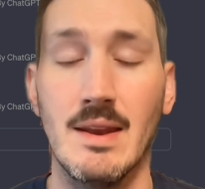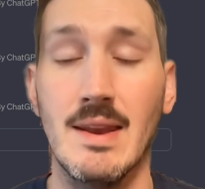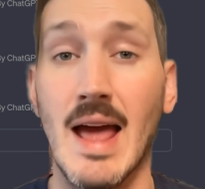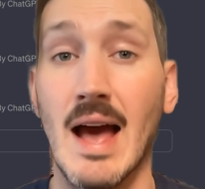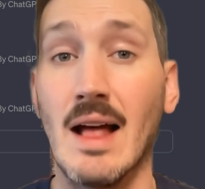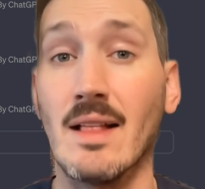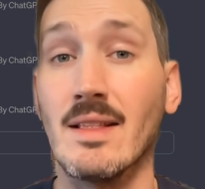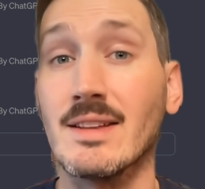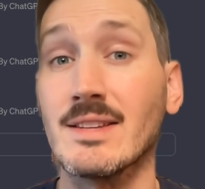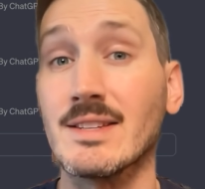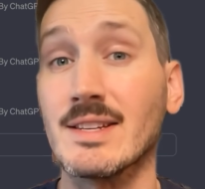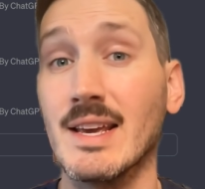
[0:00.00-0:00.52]

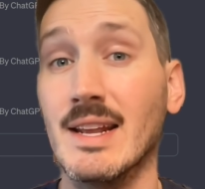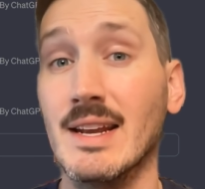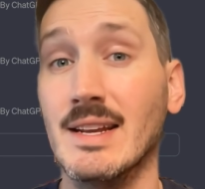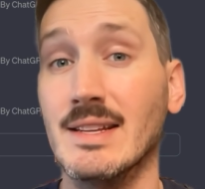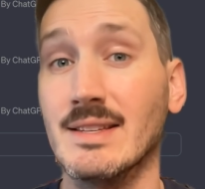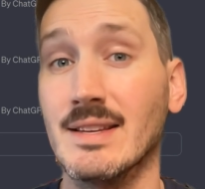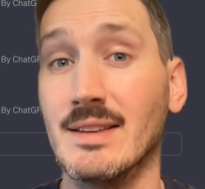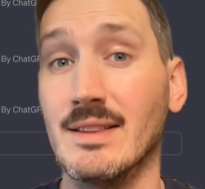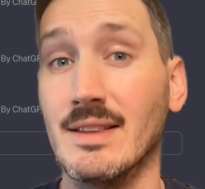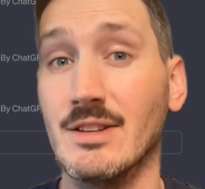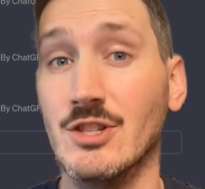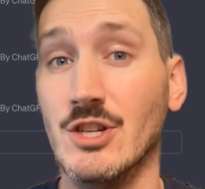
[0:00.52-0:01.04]
Now let's get
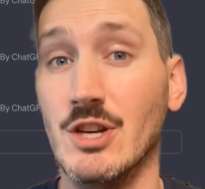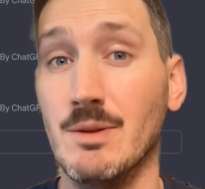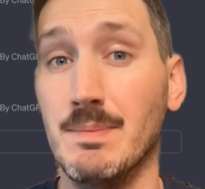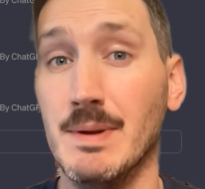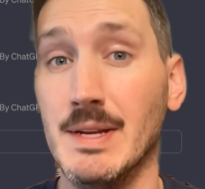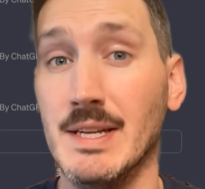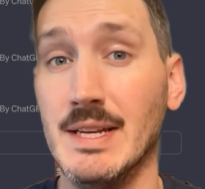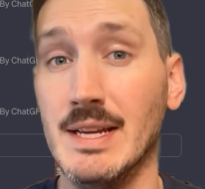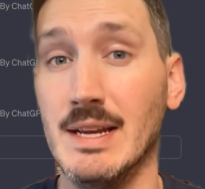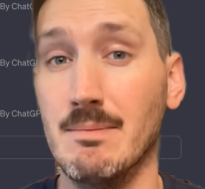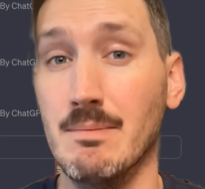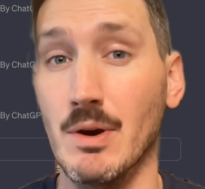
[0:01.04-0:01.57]
into the
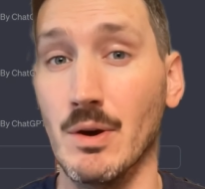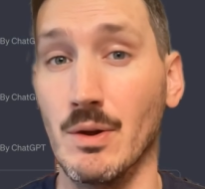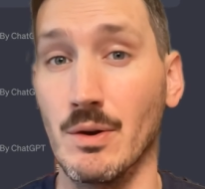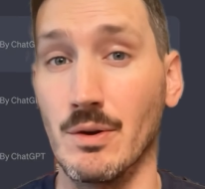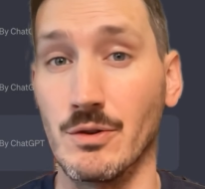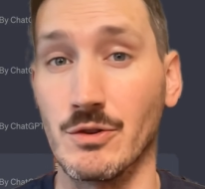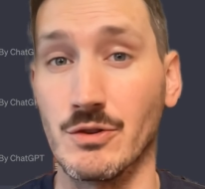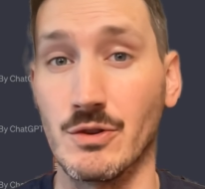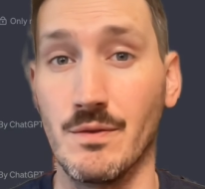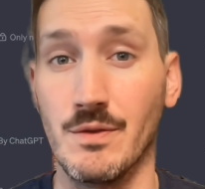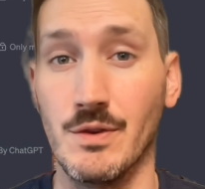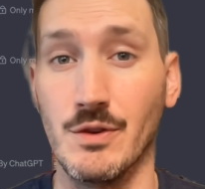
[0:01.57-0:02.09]
GPT builder.
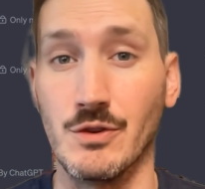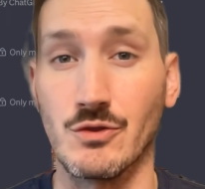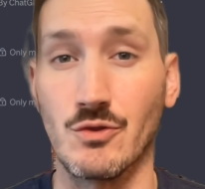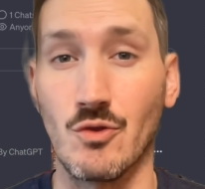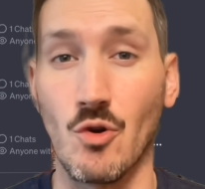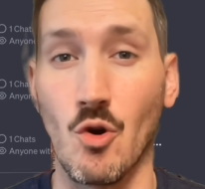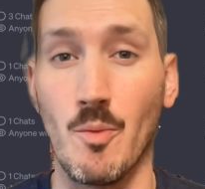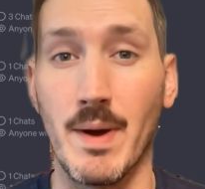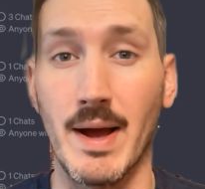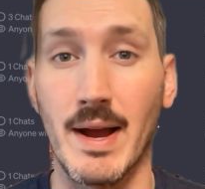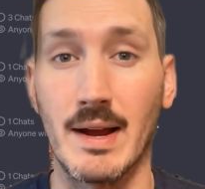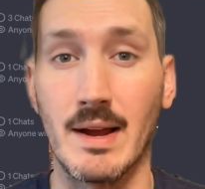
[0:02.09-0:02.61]
So if you
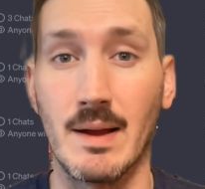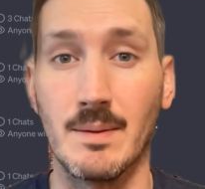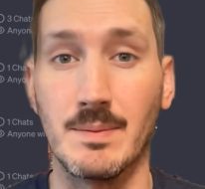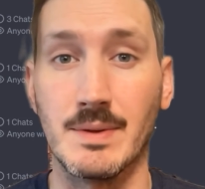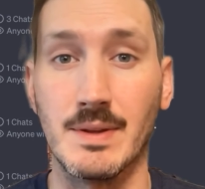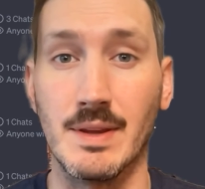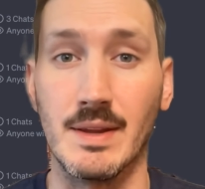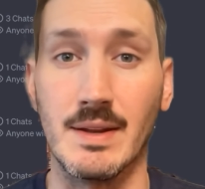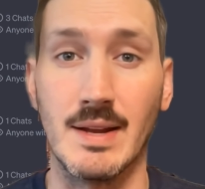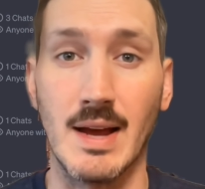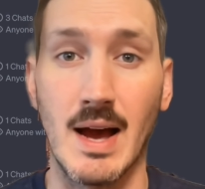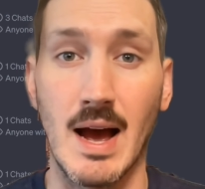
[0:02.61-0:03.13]
scroll back up to
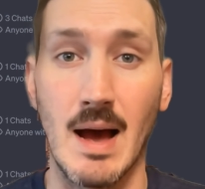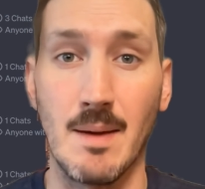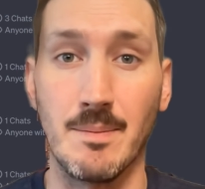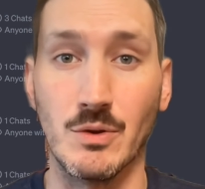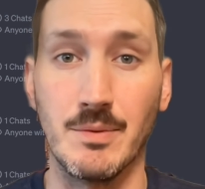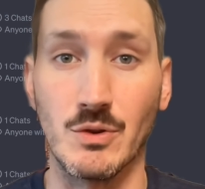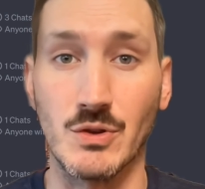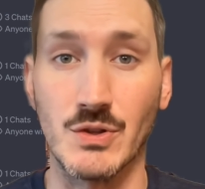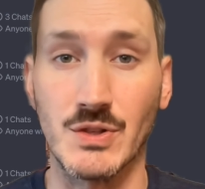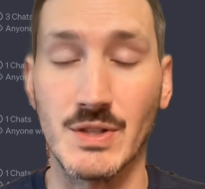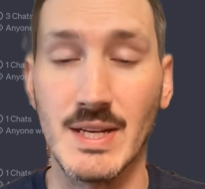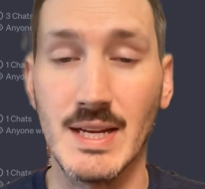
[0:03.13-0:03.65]
the top,
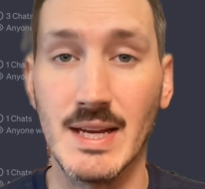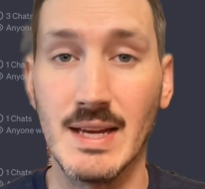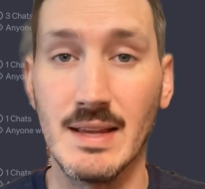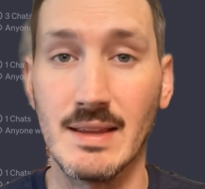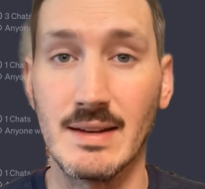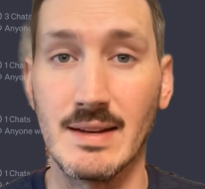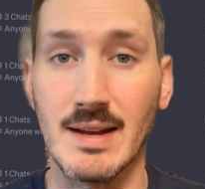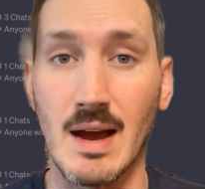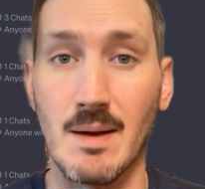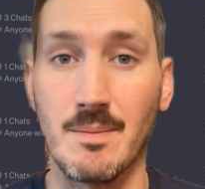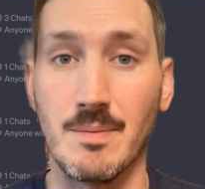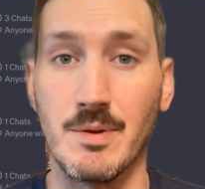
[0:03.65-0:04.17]
you'll see at the
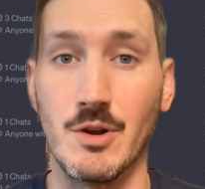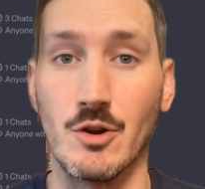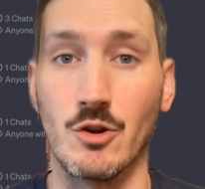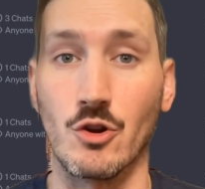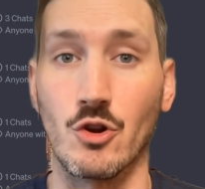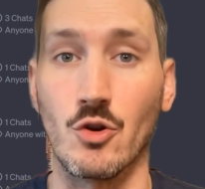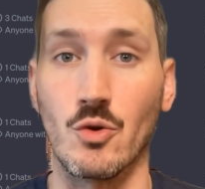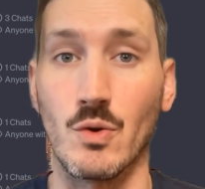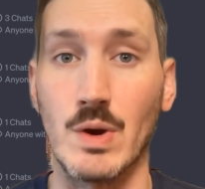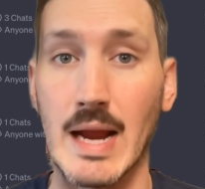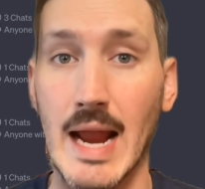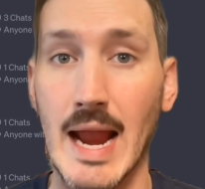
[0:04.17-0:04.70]
top here,
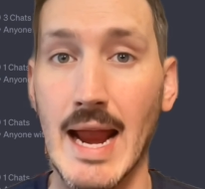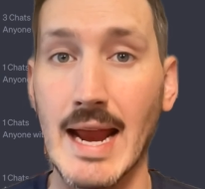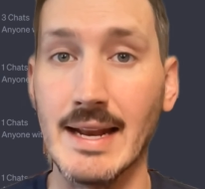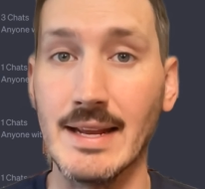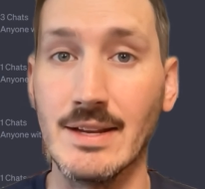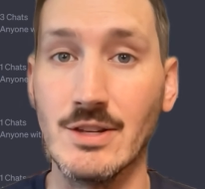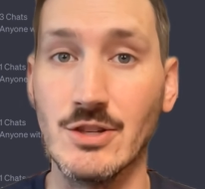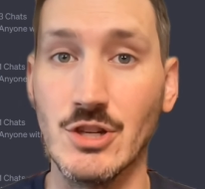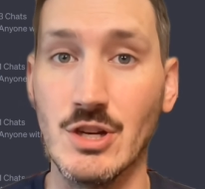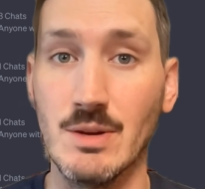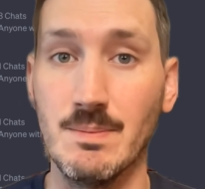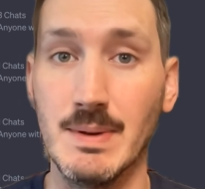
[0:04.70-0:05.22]
create a
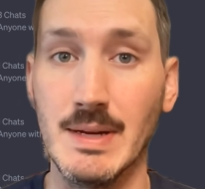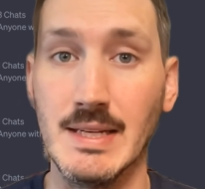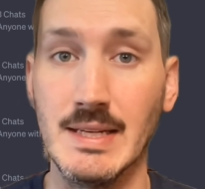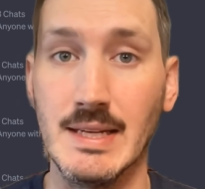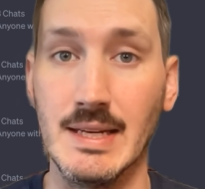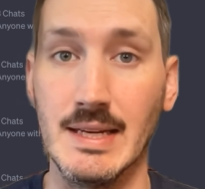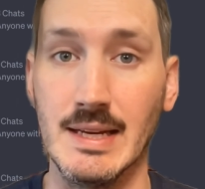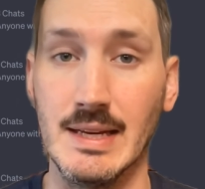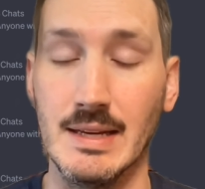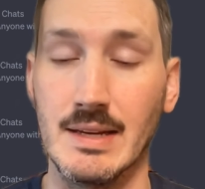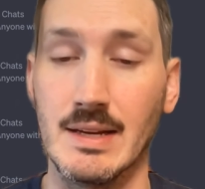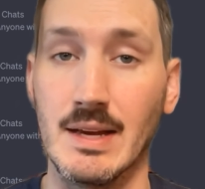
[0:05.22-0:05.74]

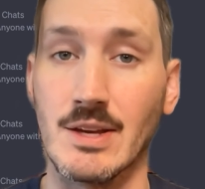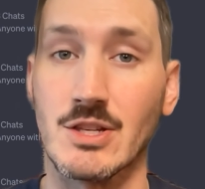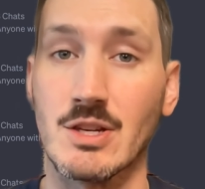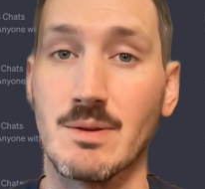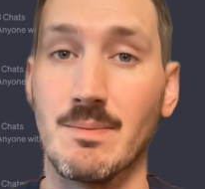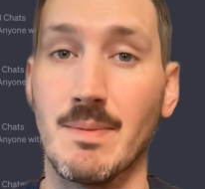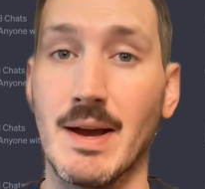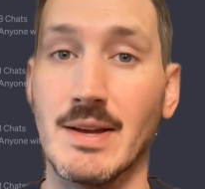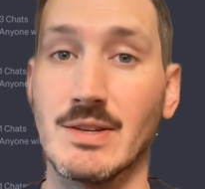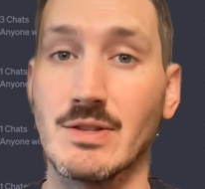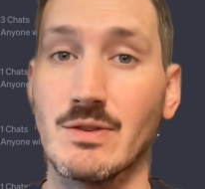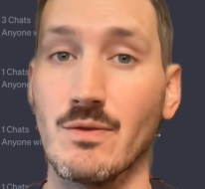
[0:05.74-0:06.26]
GPT,
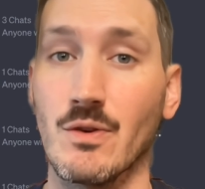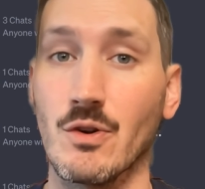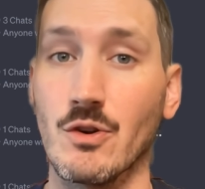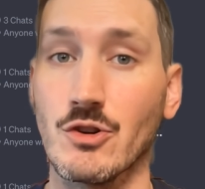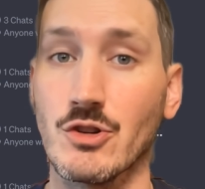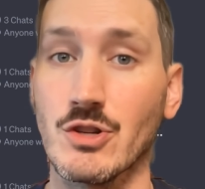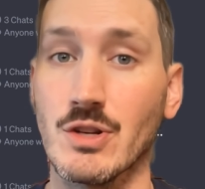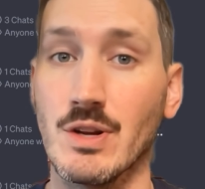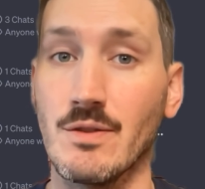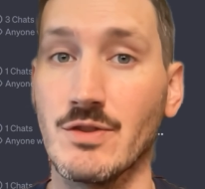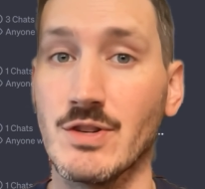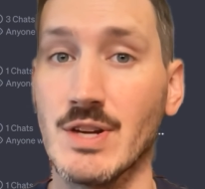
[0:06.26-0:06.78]
customize a
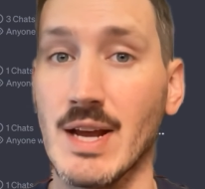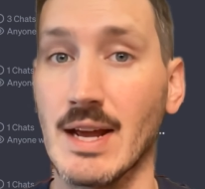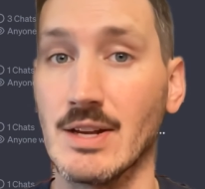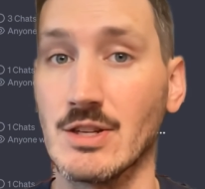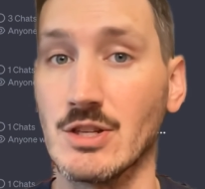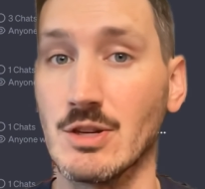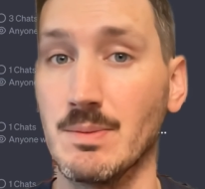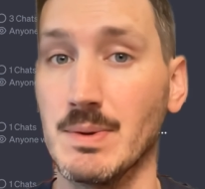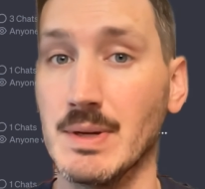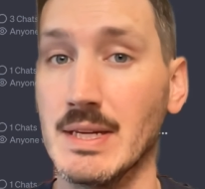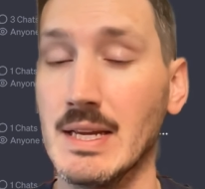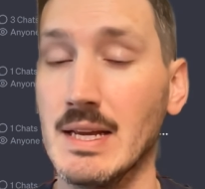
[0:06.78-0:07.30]
version of
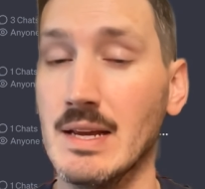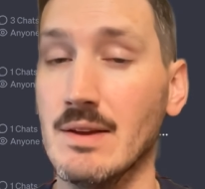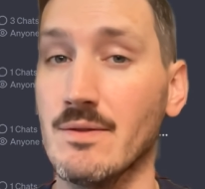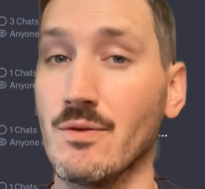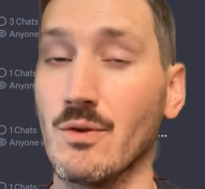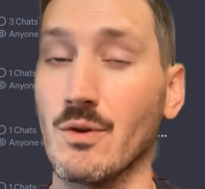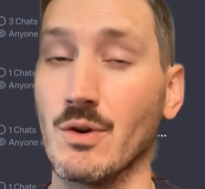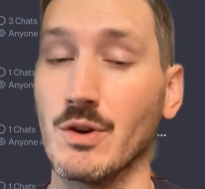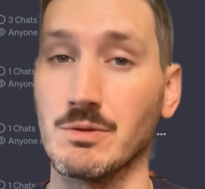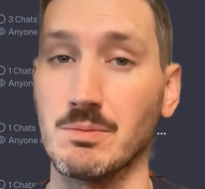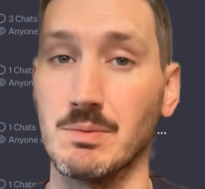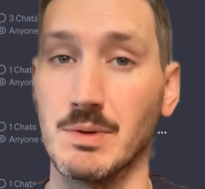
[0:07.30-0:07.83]
ChatGPT
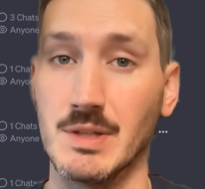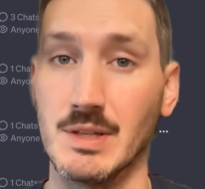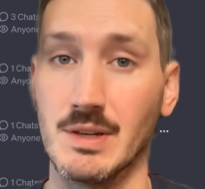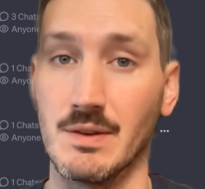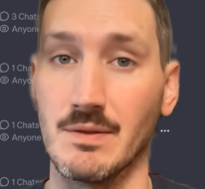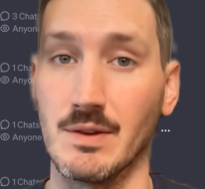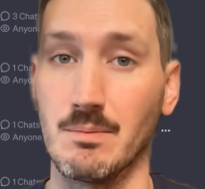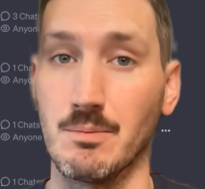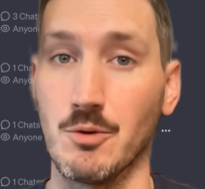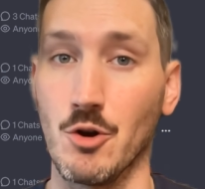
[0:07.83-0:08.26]
for a specific